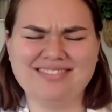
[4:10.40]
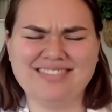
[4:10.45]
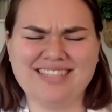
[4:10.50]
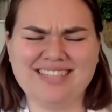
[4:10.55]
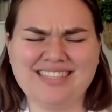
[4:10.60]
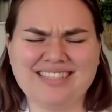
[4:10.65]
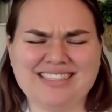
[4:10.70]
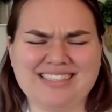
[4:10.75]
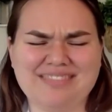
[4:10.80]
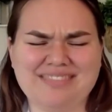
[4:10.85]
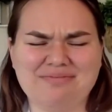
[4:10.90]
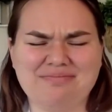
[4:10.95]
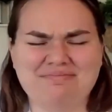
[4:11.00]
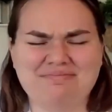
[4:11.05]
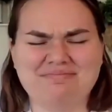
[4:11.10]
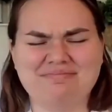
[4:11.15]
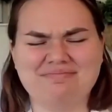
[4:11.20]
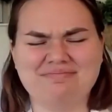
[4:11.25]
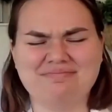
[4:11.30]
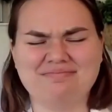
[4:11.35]
It's
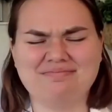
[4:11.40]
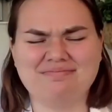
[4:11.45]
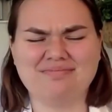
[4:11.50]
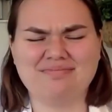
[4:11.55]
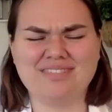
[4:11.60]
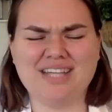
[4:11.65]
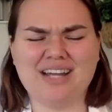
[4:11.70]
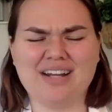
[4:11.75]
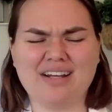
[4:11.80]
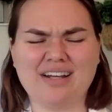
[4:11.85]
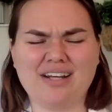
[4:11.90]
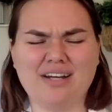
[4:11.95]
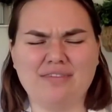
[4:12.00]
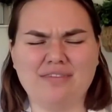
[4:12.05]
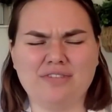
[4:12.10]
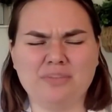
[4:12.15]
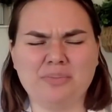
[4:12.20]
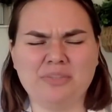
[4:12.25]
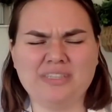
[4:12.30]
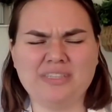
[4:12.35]
not a
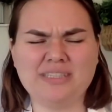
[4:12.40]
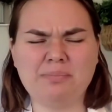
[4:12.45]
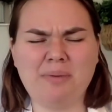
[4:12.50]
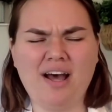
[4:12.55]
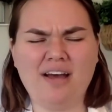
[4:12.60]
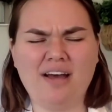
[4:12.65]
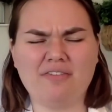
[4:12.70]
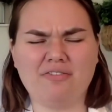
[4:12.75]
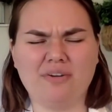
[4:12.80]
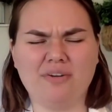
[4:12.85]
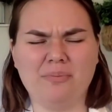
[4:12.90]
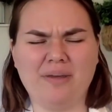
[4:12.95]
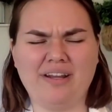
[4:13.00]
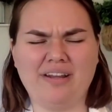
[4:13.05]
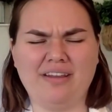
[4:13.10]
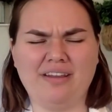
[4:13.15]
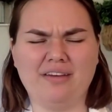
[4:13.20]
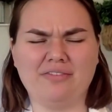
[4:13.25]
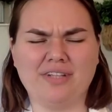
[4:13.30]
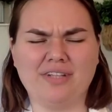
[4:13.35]
comfortable spot for
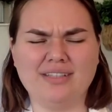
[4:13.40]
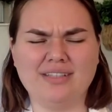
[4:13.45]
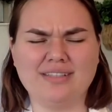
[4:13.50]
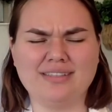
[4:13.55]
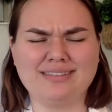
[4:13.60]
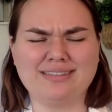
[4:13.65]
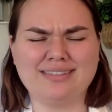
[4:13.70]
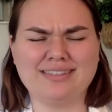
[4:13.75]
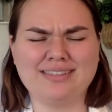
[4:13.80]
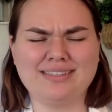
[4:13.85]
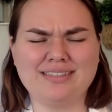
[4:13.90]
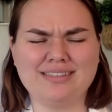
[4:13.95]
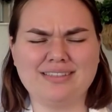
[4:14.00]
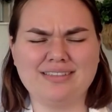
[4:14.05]
many of us.